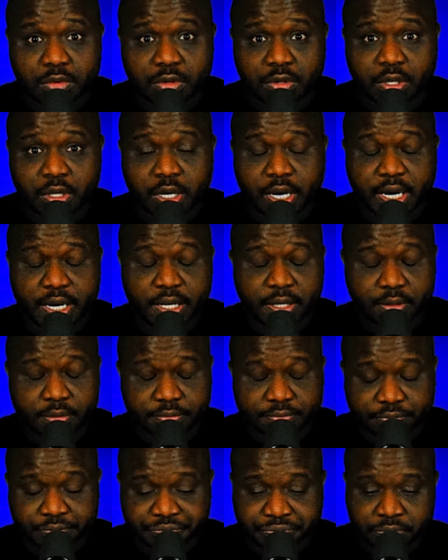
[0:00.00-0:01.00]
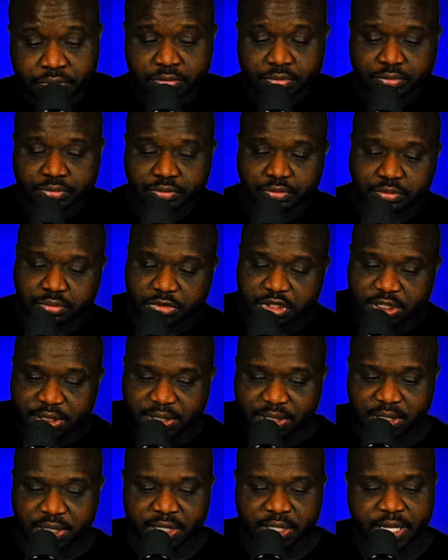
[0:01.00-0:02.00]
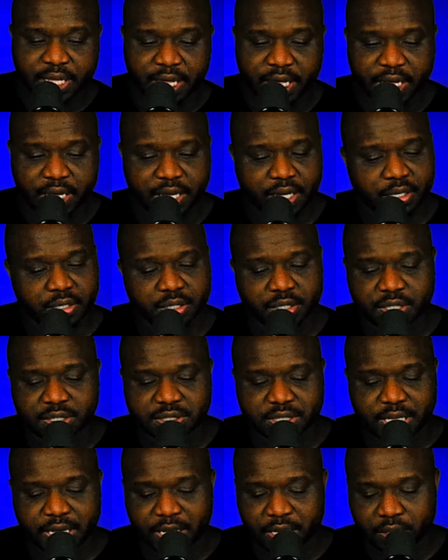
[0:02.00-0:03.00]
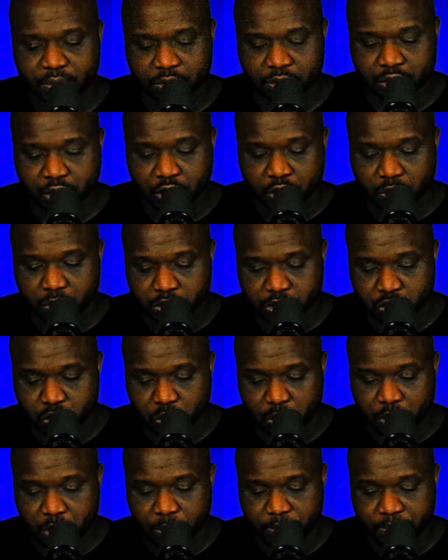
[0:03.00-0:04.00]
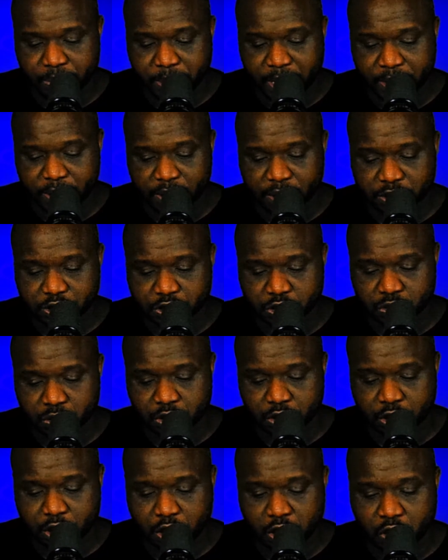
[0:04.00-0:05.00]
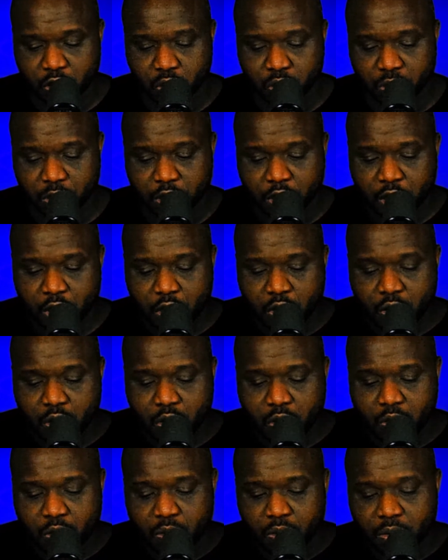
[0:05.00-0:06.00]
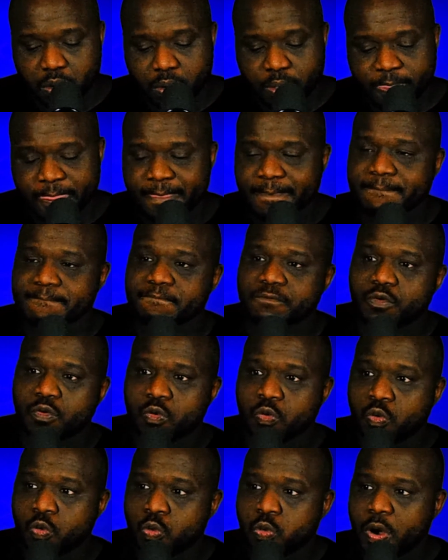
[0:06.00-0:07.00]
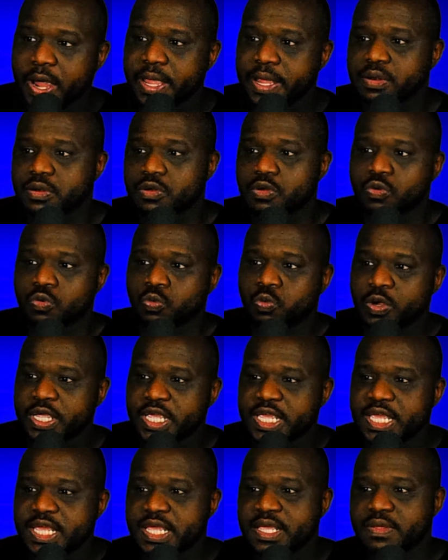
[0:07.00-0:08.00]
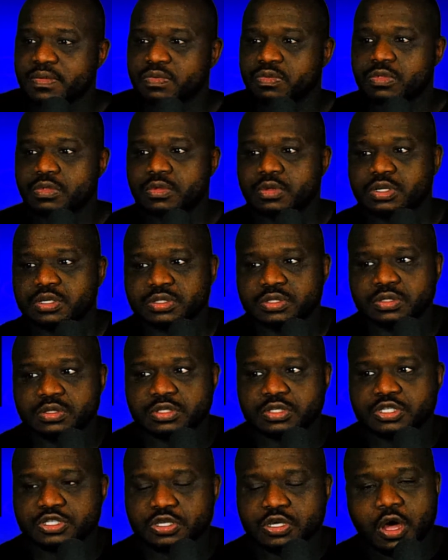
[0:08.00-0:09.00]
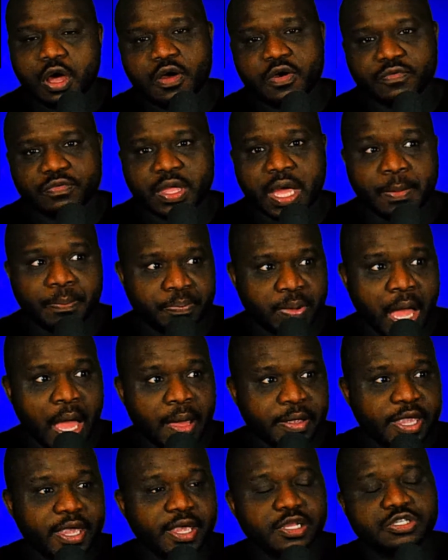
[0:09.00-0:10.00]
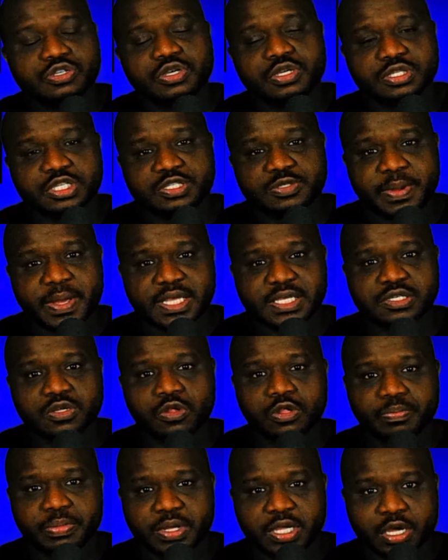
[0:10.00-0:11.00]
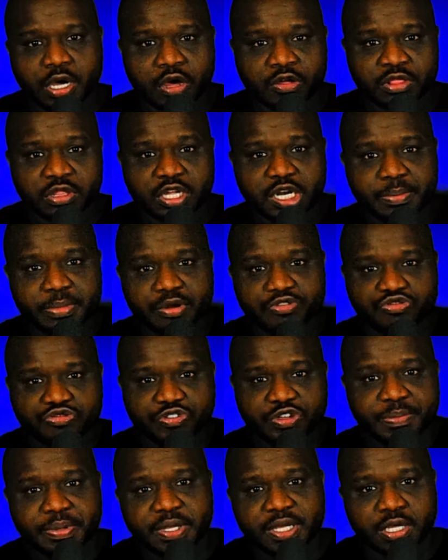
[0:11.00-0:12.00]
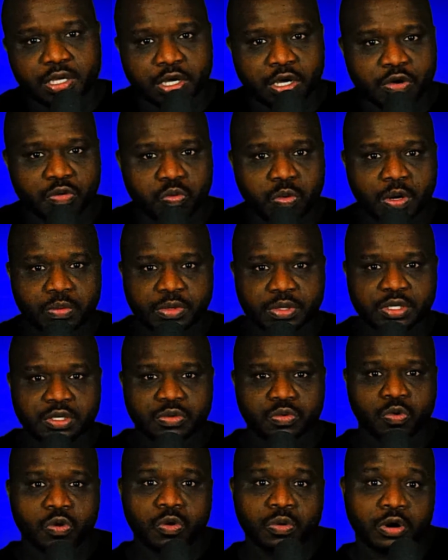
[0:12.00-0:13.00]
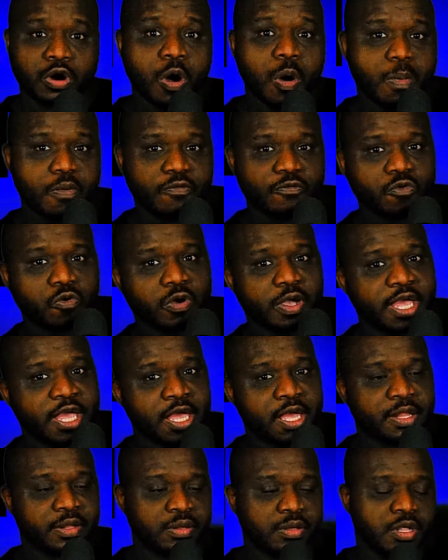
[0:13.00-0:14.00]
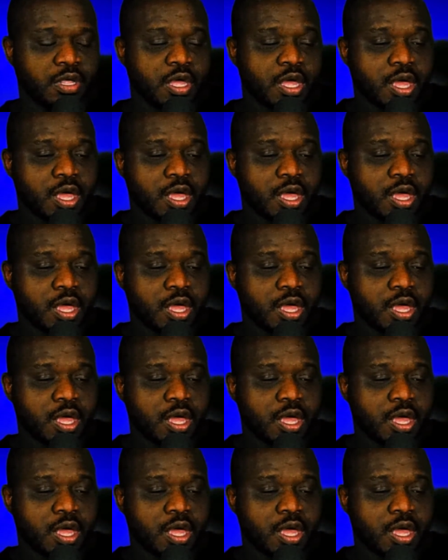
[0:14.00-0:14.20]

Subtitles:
All right. And it's like, it's going back into, what we saw. I guarantee you this is basically going to be a little bit of repeat of what we were hoping for in